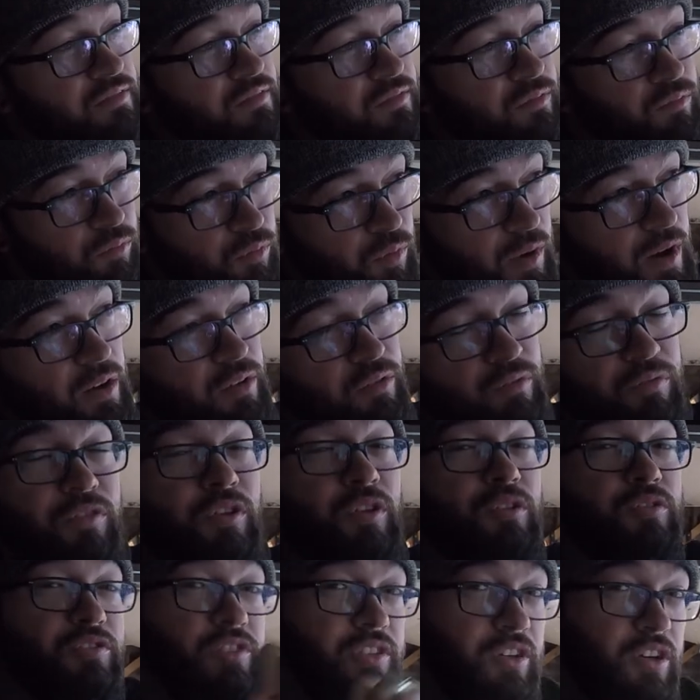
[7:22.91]
round
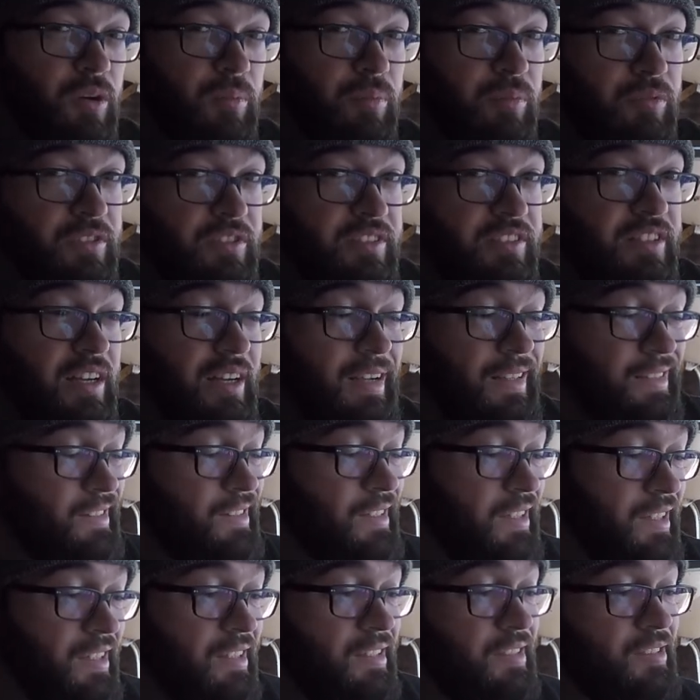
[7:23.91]
floats that go up on the sides.
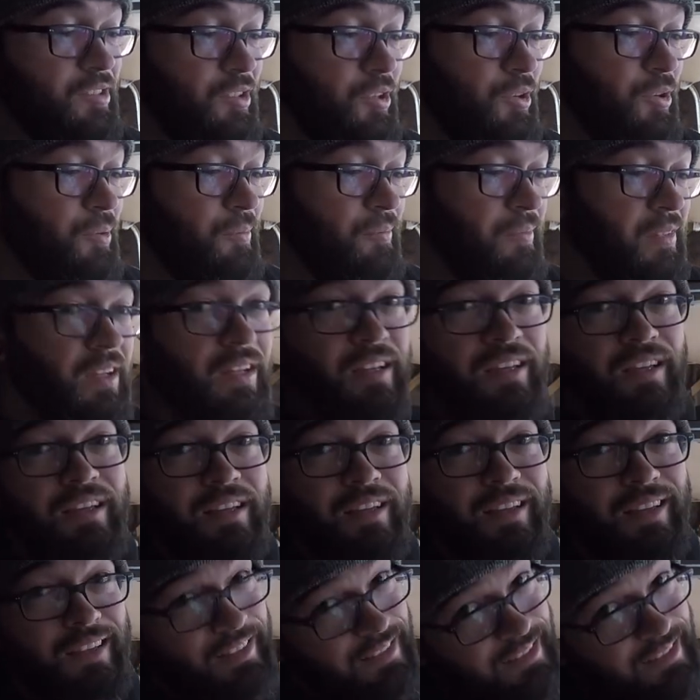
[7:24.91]
So it's